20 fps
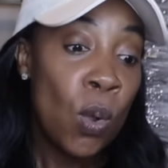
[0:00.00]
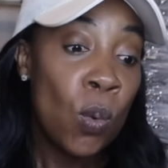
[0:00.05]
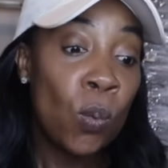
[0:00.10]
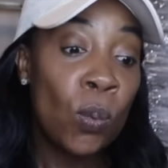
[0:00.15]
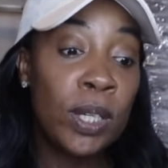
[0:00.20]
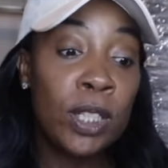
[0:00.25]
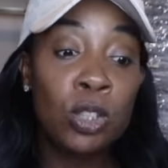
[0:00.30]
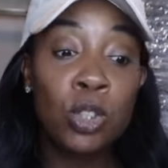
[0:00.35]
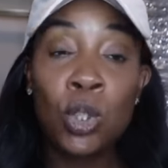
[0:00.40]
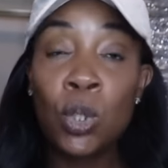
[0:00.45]

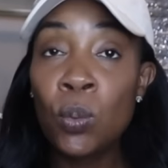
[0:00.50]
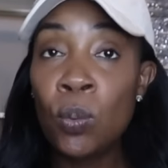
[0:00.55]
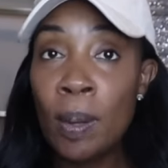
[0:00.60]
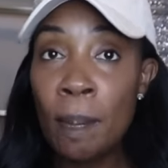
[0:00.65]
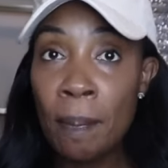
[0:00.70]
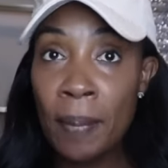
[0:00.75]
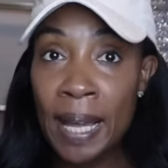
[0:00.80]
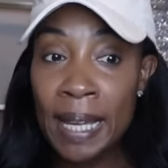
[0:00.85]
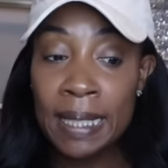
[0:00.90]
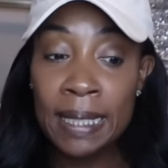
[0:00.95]
When a
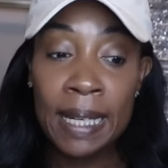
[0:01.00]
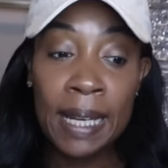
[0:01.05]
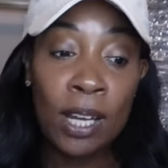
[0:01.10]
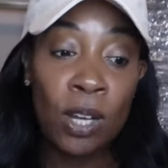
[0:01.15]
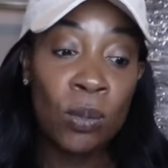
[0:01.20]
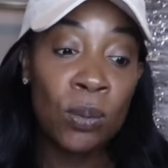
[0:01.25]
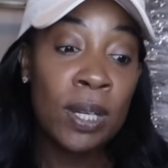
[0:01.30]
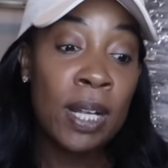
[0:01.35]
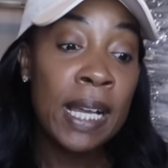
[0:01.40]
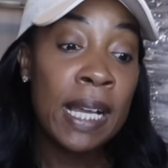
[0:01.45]
2-1 buy
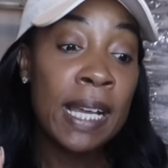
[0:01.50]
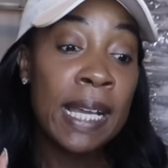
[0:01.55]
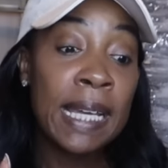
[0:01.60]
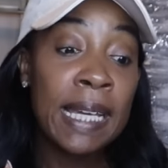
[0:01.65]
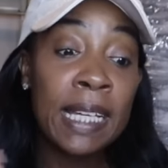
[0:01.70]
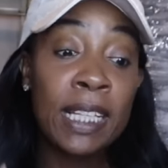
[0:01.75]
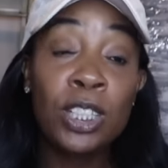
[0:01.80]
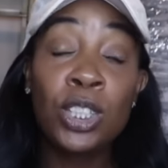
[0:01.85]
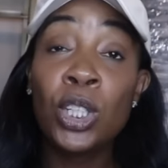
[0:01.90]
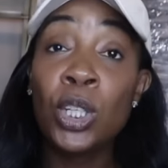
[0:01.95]
down,
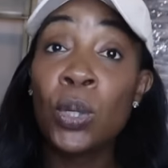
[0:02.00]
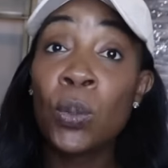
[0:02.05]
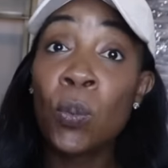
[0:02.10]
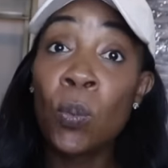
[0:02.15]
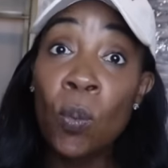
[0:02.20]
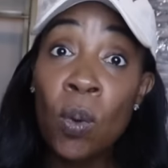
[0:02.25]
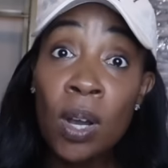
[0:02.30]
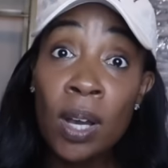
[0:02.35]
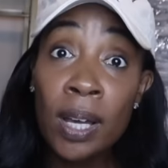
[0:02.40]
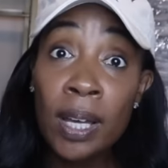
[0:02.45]
in year
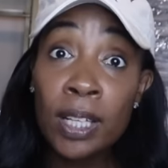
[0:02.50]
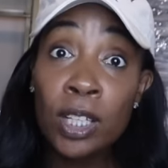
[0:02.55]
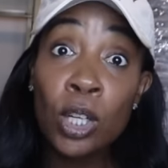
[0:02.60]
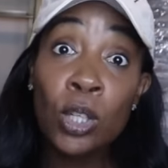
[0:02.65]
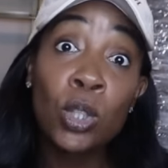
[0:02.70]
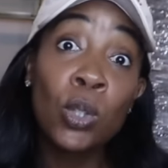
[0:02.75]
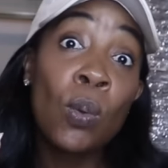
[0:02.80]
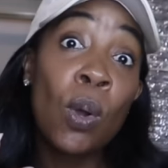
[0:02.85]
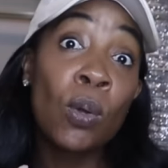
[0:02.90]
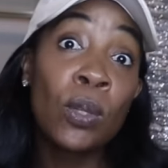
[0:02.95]

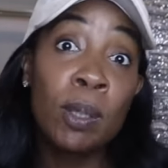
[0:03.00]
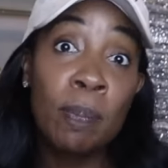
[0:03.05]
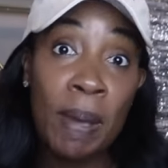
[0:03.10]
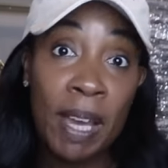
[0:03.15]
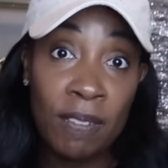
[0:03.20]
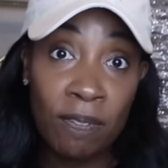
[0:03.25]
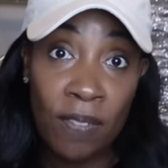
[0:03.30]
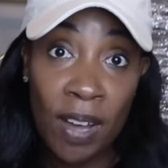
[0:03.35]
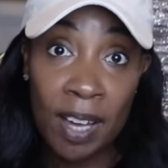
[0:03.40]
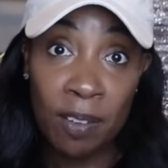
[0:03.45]
1, you only
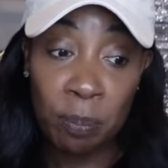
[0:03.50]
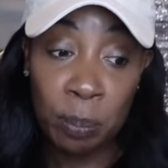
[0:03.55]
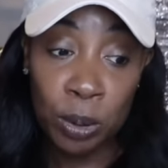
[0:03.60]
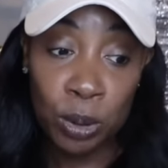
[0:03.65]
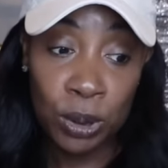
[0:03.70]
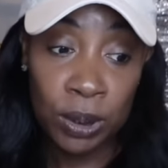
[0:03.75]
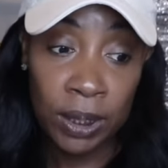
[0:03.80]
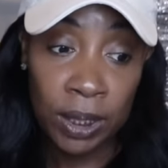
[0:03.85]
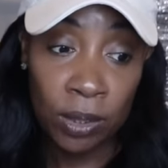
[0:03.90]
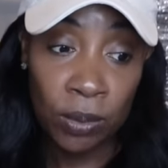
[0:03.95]
pay
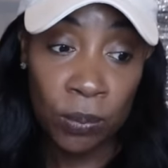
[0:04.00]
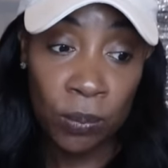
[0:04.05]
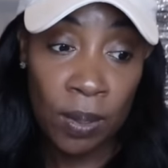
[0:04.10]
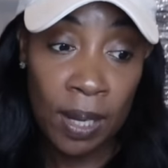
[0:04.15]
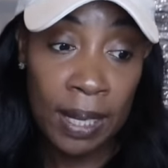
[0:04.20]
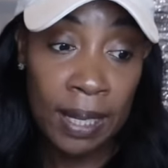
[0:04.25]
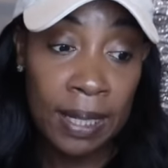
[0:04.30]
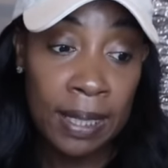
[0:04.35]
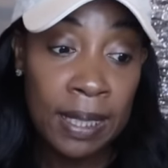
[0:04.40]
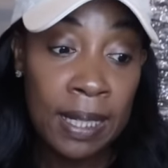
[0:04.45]
5%,
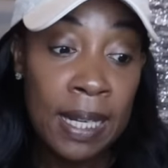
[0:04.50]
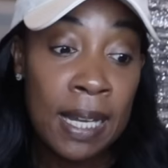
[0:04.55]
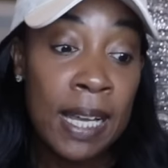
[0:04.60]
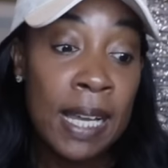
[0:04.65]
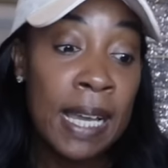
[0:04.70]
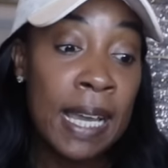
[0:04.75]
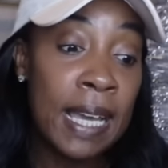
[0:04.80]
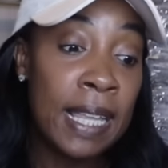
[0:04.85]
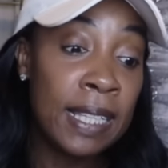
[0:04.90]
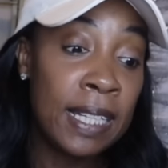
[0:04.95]
right?
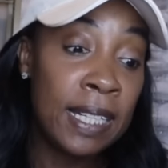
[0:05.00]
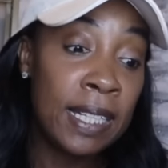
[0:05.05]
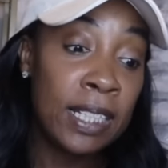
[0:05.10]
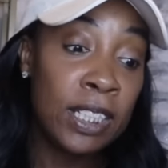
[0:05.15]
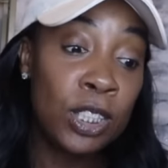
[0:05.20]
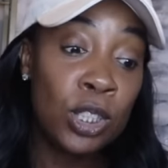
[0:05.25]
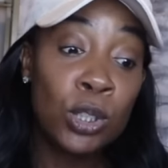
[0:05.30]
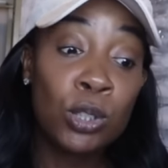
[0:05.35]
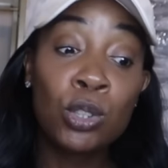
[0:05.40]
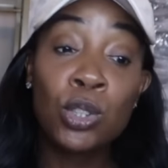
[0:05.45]
And
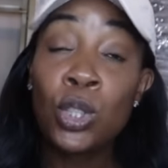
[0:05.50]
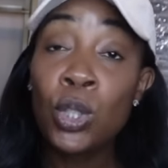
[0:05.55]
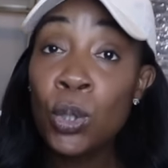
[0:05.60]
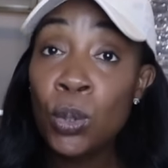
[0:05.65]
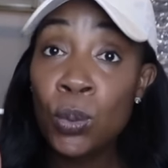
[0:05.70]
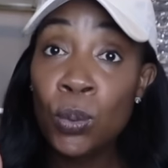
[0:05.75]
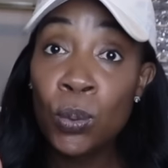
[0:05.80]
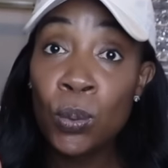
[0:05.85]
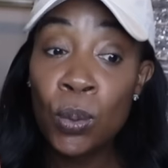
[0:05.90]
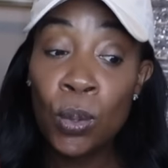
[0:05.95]
then year
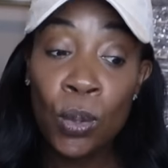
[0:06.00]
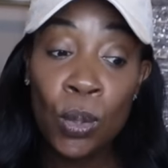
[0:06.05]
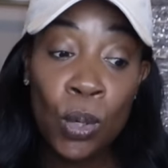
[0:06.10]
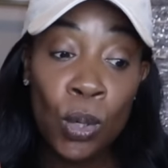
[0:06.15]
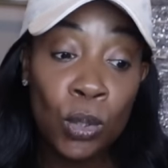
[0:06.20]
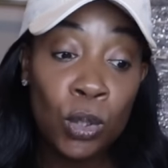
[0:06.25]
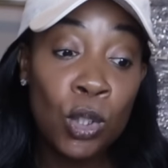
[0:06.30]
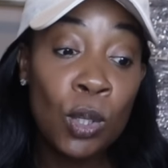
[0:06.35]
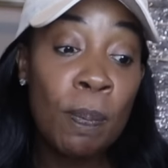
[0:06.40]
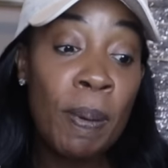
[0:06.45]
2,
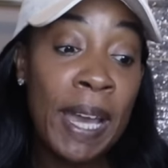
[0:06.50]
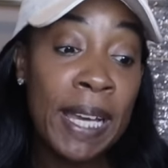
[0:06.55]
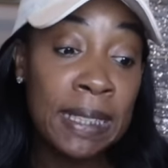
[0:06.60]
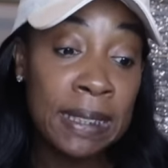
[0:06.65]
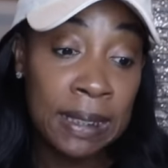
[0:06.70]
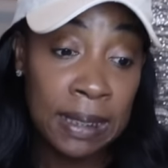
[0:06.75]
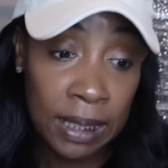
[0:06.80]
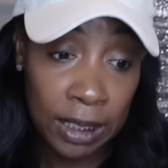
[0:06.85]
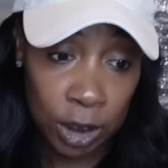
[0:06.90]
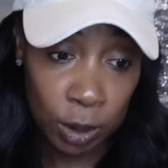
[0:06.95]
you pay
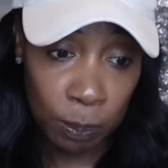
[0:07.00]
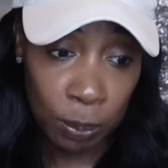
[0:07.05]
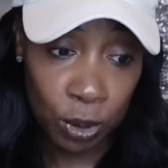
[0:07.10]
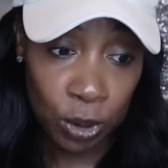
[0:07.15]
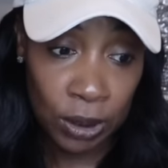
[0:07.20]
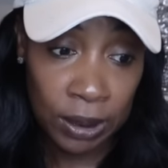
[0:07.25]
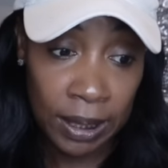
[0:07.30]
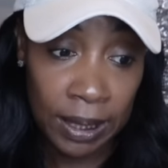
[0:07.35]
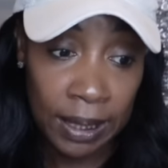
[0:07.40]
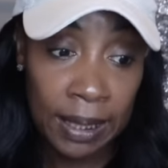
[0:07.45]

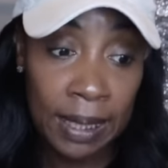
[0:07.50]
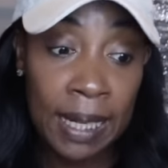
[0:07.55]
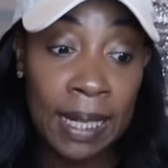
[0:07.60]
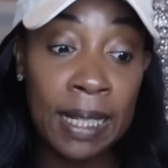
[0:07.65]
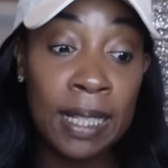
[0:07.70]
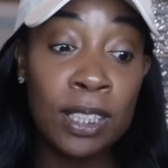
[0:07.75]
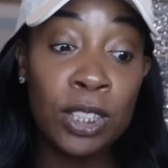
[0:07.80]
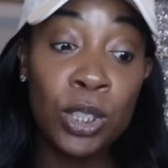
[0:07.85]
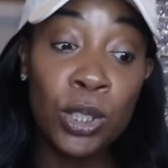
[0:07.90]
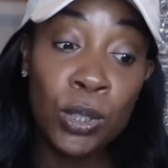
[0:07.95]
6%. And
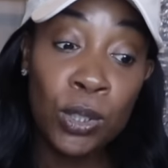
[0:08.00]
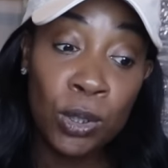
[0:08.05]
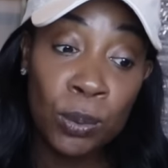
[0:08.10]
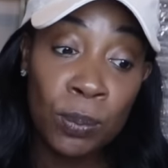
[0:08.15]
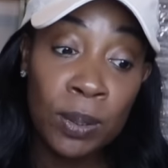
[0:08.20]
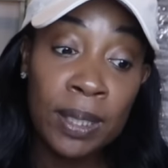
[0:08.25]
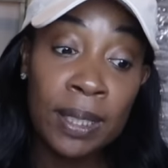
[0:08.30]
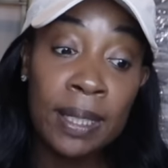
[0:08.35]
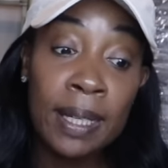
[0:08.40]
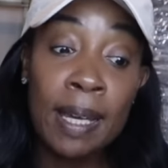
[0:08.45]
in year
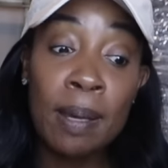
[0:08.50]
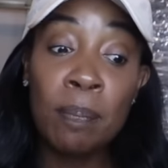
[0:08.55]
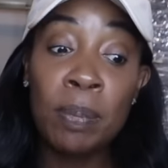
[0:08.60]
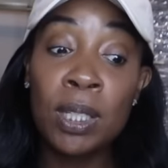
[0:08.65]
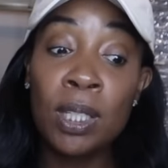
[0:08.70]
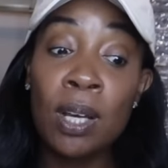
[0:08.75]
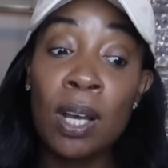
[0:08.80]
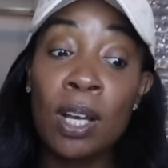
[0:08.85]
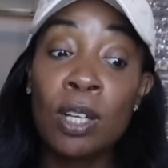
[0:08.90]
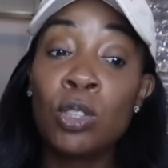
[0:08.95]
3 and
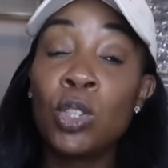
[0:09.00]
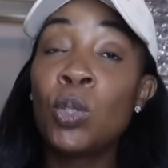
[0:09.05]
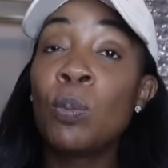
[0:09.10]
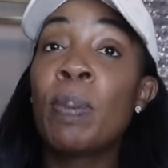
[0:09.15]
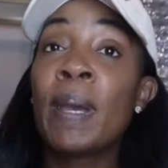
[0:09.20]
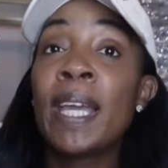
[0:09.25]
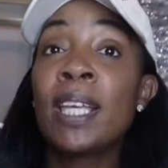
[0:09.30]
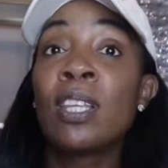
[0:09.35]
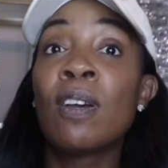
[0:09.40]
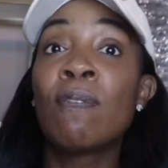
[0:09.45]
beyond, you
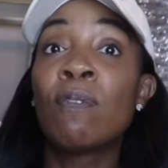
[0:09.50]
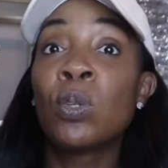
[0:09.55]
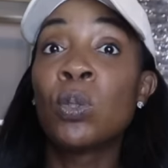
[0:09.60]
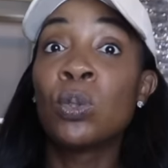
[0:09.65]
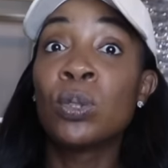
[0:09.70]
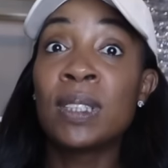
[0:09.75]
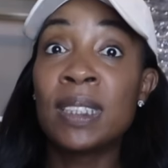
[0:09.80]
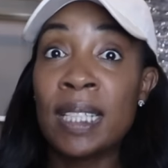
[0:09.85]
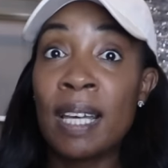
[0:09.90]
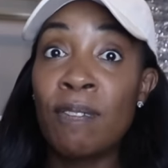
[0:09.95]
pay the
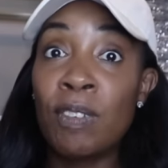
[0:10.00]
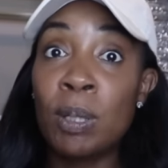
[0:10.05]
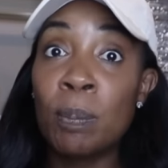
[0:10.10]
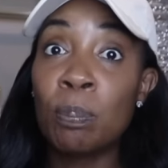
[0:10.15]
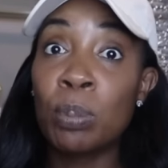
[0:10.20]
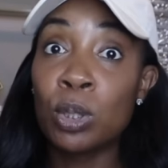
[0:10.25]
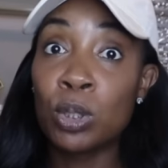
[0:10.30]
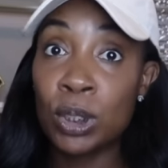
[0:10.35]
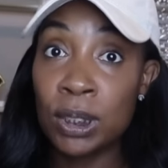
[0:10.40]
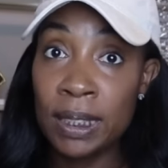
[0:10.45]
full
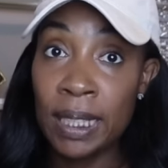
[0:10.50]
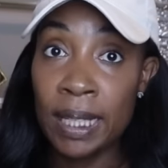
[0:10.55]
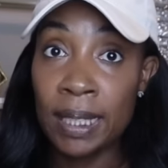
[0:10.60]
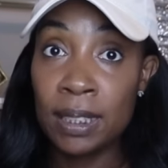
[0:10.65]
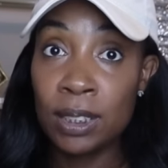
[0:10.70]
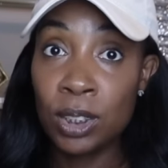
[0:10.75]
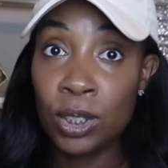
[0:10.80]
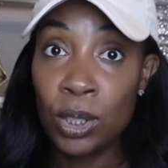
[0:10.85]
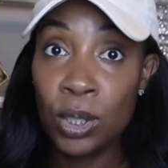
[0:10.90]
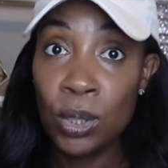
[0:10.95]

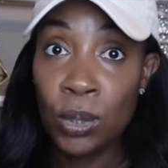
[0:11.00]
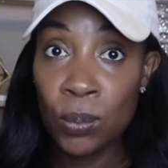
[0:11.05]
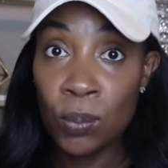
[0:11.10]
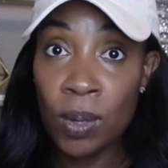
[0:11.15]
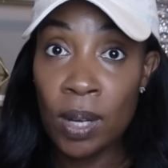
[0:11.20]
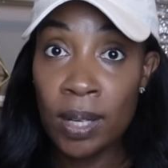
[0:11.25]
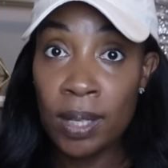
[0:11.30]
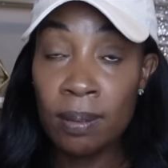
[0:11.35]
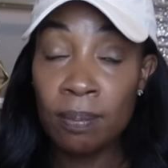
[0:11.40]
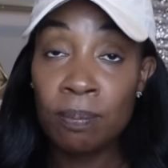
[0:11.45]
7%,
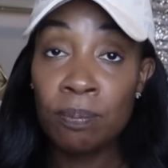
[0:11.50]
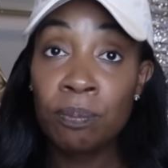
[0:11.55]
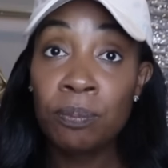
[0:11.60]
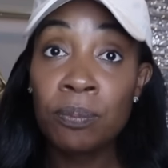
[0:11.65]
right?